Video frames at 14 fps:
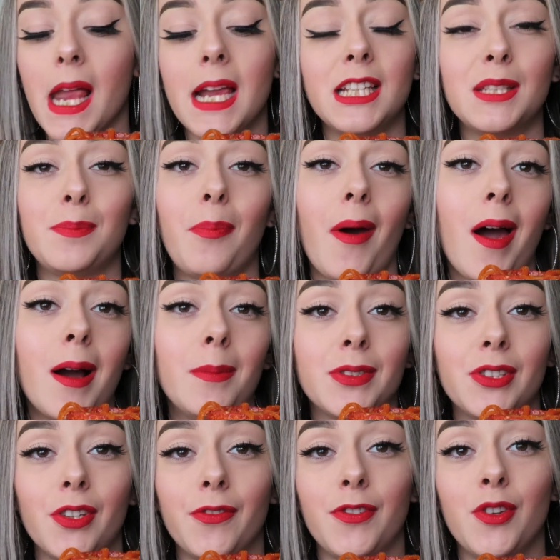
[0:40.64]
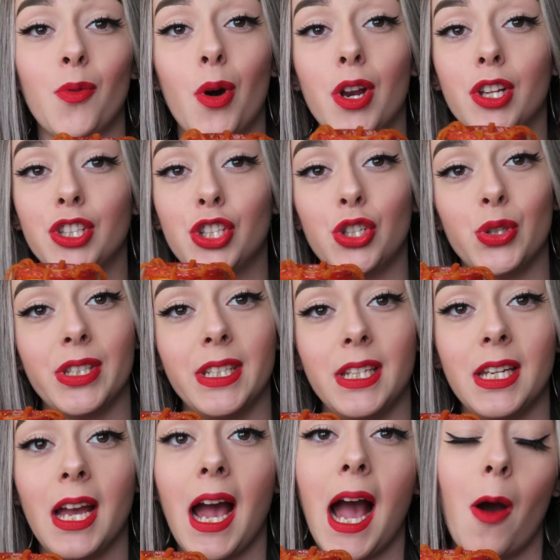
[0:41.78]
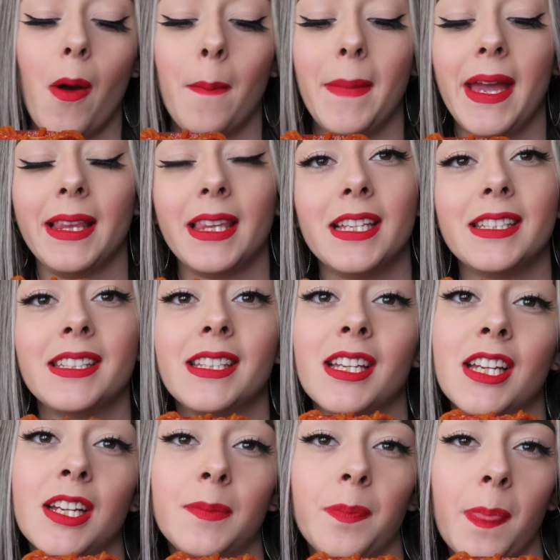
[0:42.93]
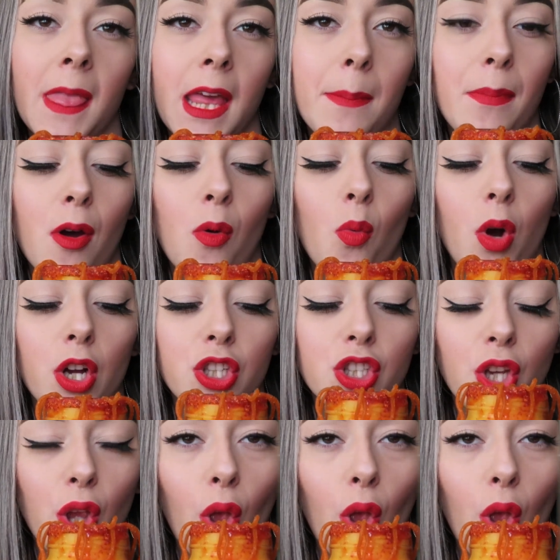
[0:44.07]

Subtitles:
it's bomb. So if you wanted to see how I make this, keep on watching.